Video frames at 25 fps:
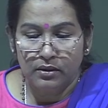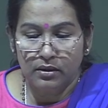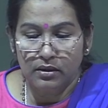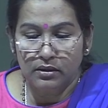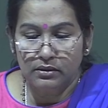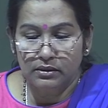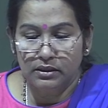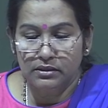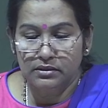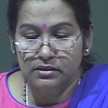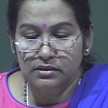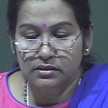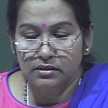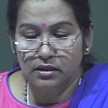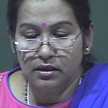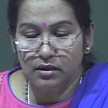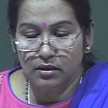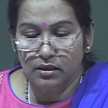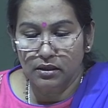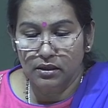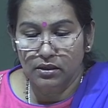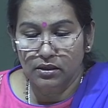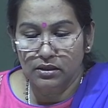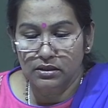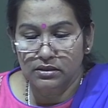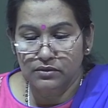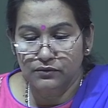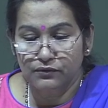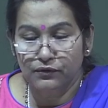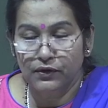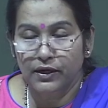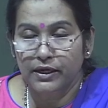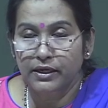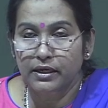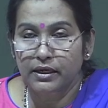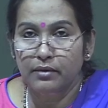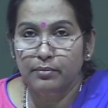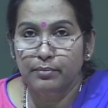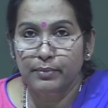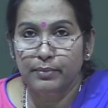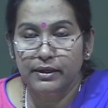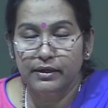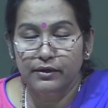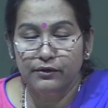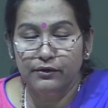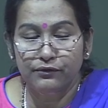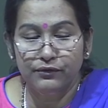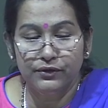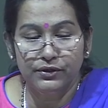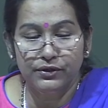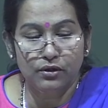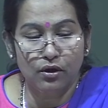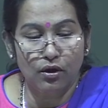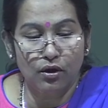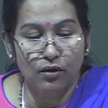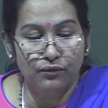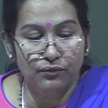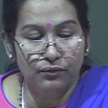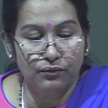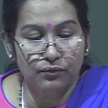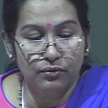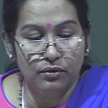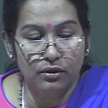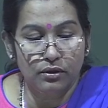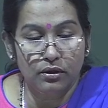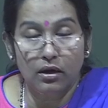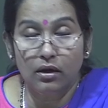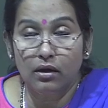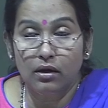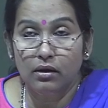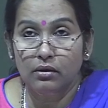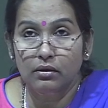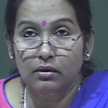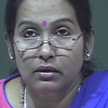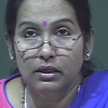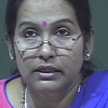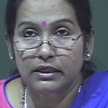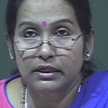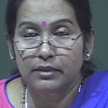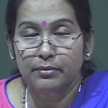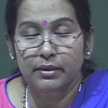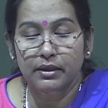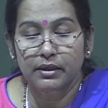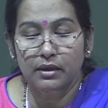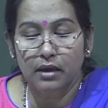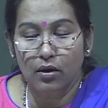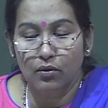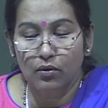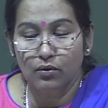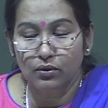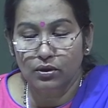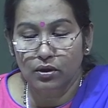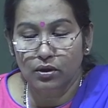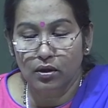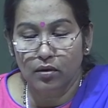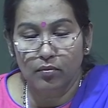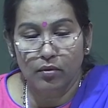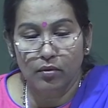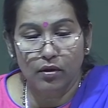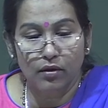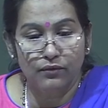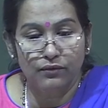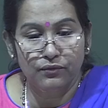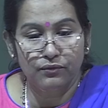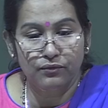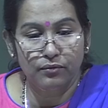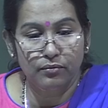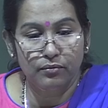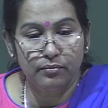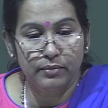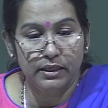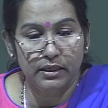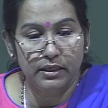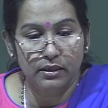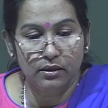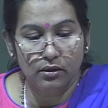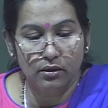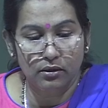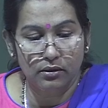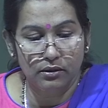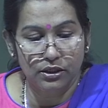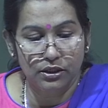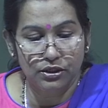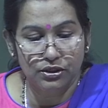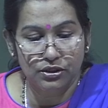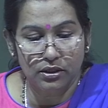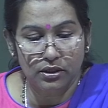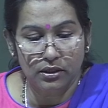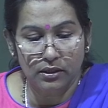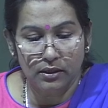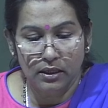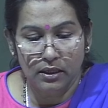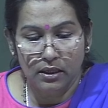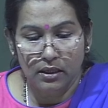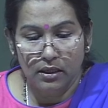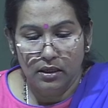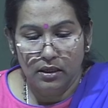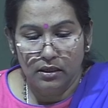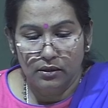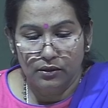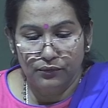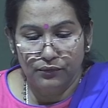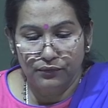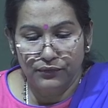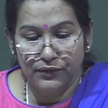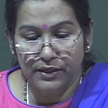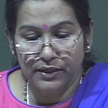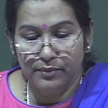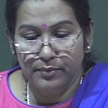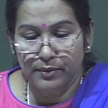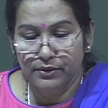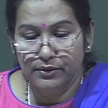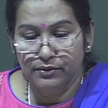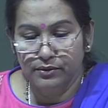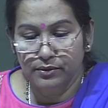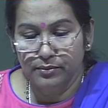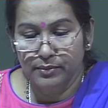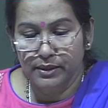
this is the, you can say, final benefit of or ultimate outcome of metacognition, the fit between